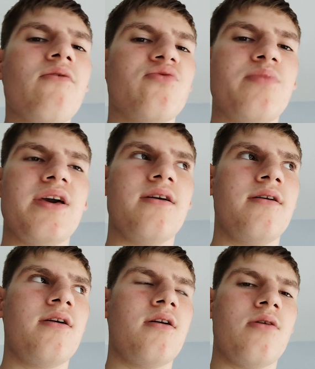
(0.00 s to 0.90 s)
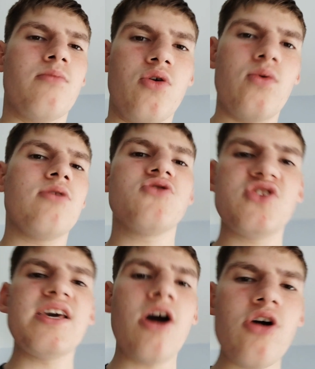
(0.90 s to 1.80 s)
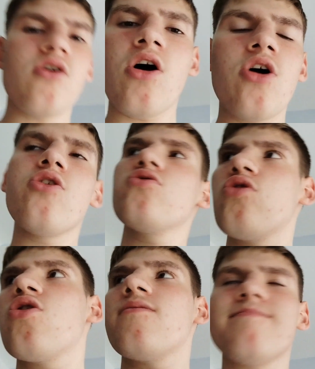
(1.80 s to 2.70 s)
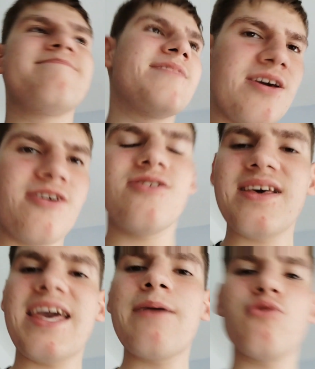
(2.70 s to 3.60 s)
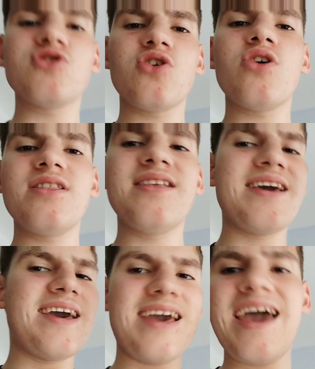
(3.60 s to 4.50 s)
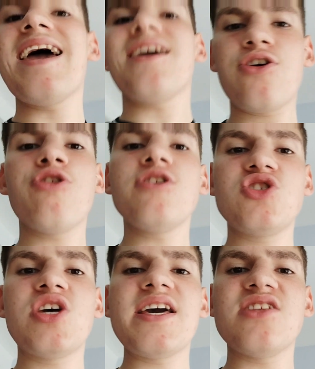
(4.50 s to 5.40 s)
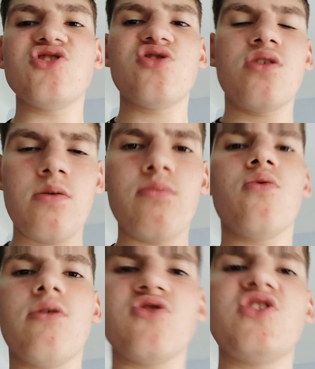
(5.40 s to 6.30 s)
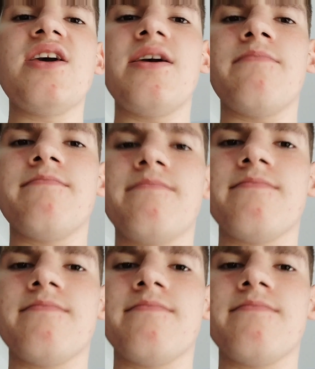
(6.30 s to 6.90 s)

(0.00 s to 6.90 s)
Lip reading: I would be, but we'll see how the game goes on. It could change, but we'll see.